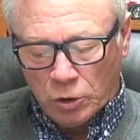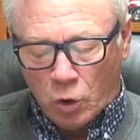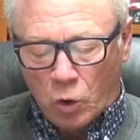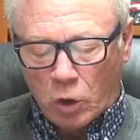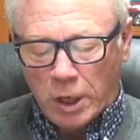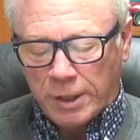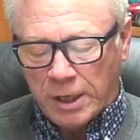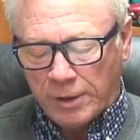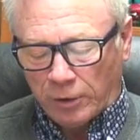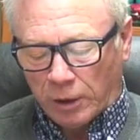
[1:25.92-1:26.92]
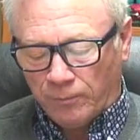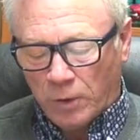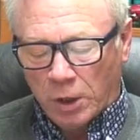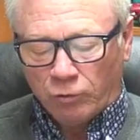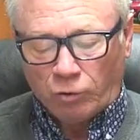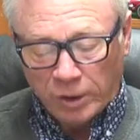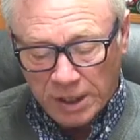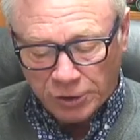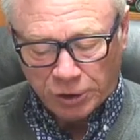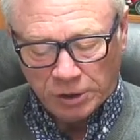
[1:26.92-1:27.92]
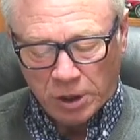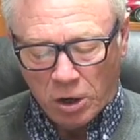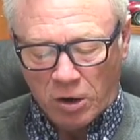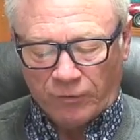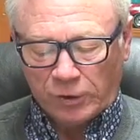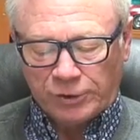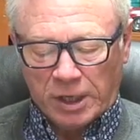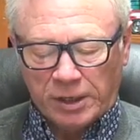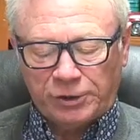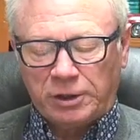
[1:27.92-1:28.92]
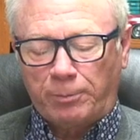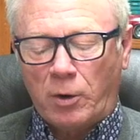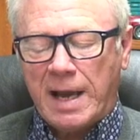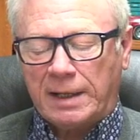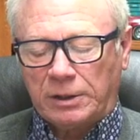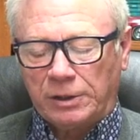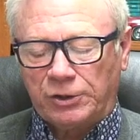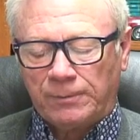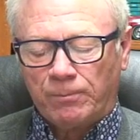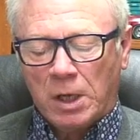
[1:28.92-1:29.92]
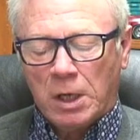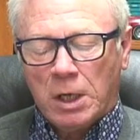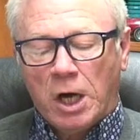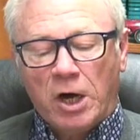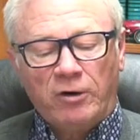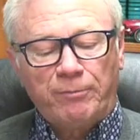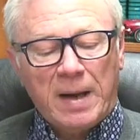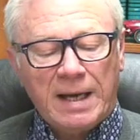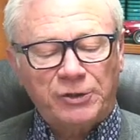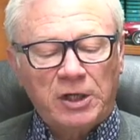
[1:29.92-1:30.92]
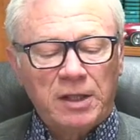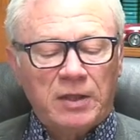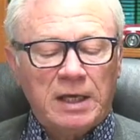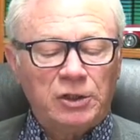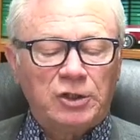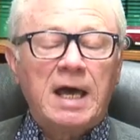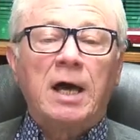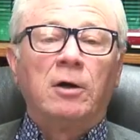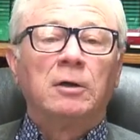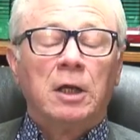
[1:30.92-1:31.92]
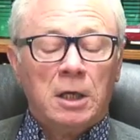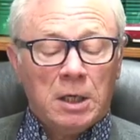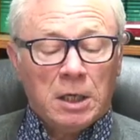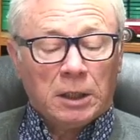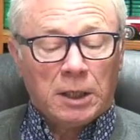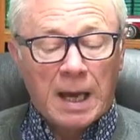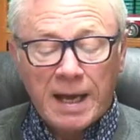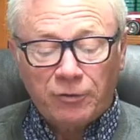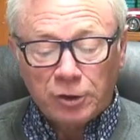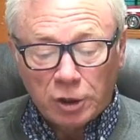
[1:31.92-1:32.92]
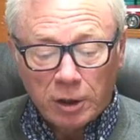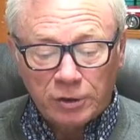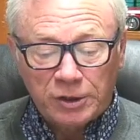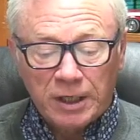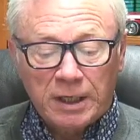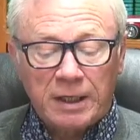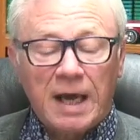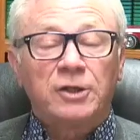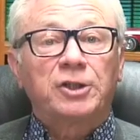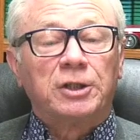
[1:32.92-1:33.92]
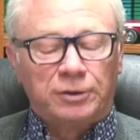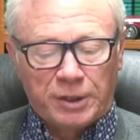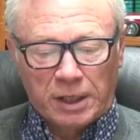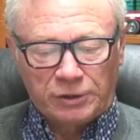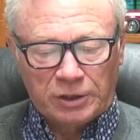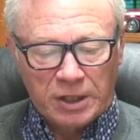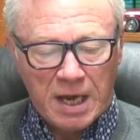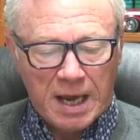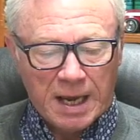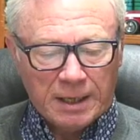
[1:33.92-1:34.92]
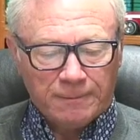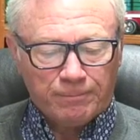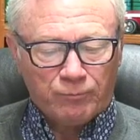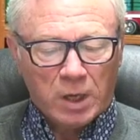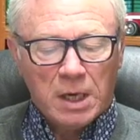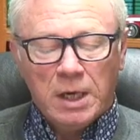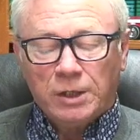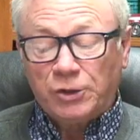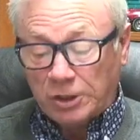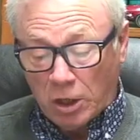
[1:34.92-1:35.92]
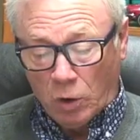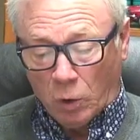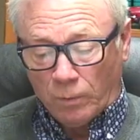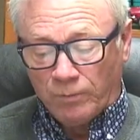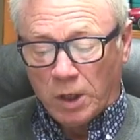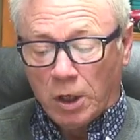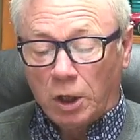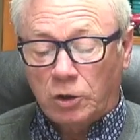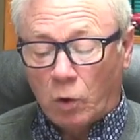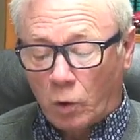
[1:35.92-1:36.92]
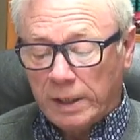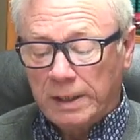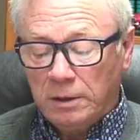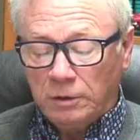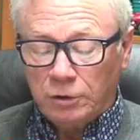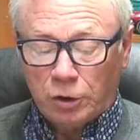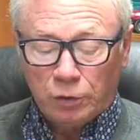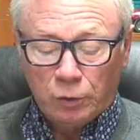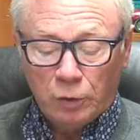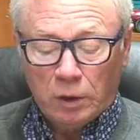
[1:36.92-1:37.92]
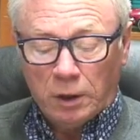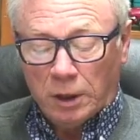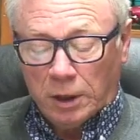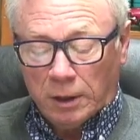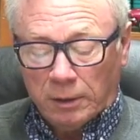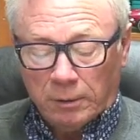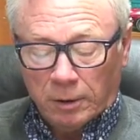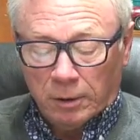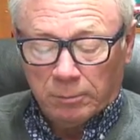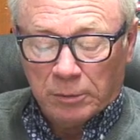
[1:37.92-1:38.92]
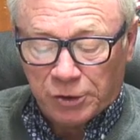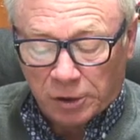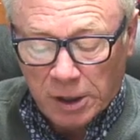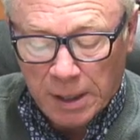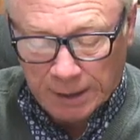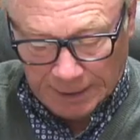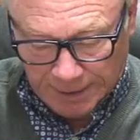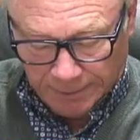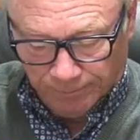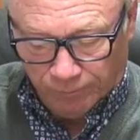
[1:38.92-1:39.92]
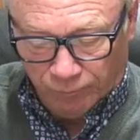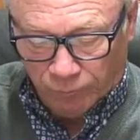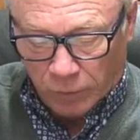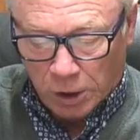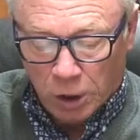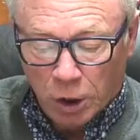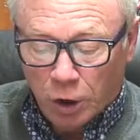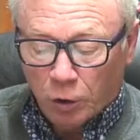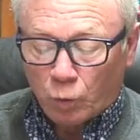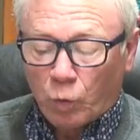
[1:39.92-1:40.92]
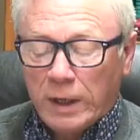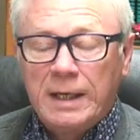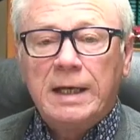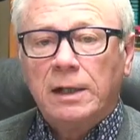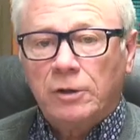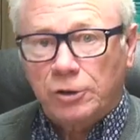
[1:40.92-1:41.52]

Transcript: or another. Tradition offers us the practice of passing things down like the church did and still does today. So, according to Mr. Conley, reading the